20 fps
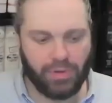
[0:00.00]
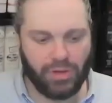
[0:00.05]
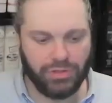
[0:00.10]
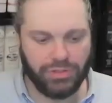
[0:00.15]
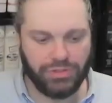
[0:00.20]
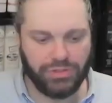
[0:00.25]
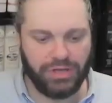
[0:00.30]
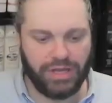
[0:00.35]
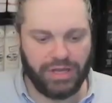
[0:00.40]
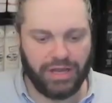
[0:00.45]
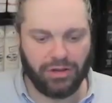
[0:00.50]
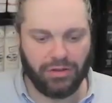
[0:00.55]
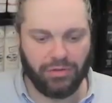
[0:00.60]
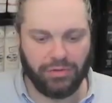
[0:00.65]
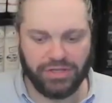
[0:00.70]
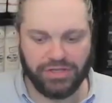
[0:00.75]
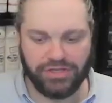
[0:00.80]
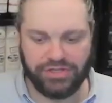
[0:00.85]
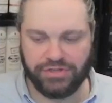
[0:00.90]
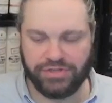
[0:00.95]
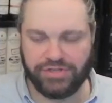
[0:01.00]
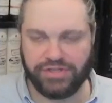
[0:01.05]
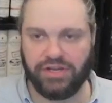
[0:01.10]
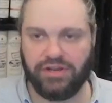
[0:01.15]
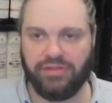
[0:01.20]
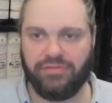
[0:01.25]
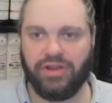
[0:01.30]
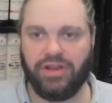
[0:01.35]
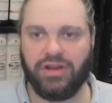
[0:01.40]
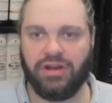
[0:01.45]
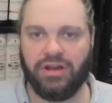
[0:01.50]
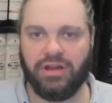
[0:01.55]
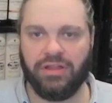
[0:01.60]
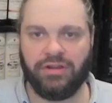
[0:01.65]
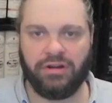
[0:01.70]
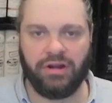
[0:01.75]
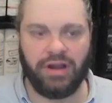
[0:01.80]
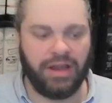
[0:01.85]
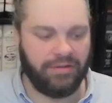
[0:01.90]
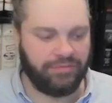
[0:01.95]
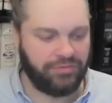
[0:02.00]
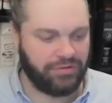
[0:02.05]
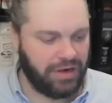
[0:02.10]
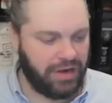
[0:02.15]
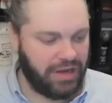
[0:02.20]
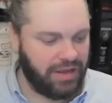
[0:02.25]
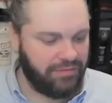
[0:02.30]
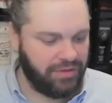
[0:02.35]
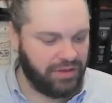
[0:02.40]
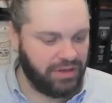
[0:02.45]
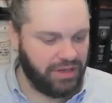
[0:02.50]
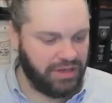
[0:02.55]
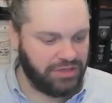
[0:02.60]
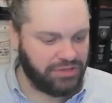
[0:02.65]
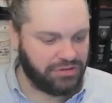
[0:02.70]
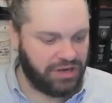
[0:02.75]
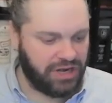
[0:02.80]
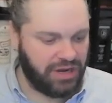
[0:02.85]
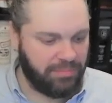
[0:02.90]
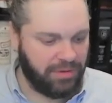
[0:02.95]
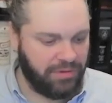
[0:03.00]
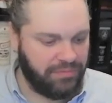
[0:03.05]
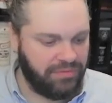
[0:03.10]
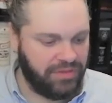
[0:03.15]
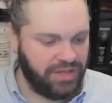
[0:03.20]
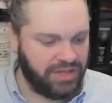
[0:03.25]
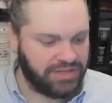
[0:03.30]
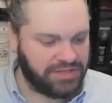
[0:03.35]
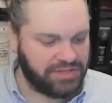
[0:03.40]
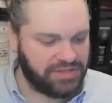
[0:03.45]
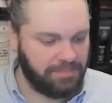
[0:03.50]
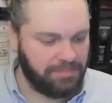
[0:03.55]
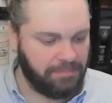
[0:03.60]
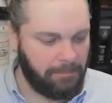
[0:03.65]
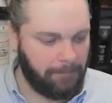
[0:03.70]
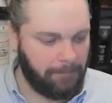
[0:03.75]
Do not go kiss your significant other after having a dram of this.